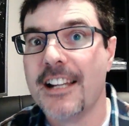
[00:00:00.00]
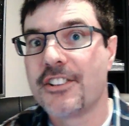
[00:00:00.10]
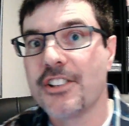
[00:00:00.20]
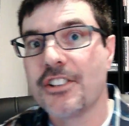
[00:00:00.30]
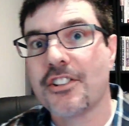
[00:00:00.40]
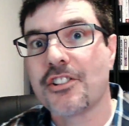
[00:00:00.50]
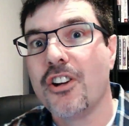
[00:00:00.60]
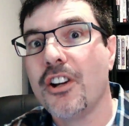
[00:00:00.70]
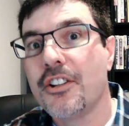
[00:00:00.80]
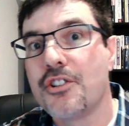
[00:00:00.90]
Just as
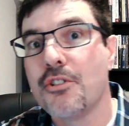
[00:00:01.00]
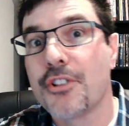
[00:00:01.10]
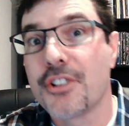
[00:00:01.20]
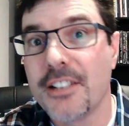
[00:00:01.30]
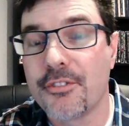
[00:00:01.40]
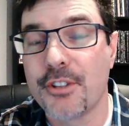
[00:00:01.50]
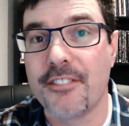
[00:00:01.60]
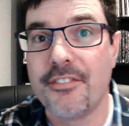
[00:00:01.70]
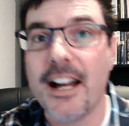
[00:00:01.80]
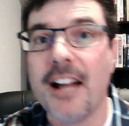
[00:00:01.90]
long as you're
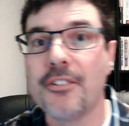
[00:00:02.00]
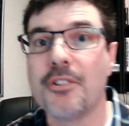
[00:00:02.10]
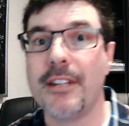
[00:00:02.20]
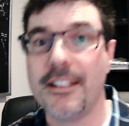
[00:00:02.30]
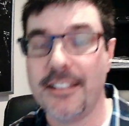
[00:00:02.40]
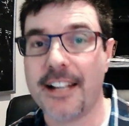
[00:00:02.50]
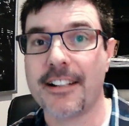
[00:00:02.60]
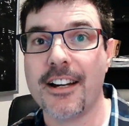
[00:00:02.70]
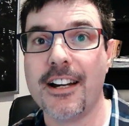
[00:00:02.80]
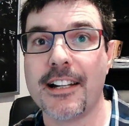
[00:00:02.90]
delivering value in
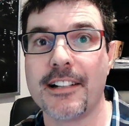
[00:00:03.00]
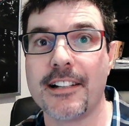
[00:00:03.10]
that guide.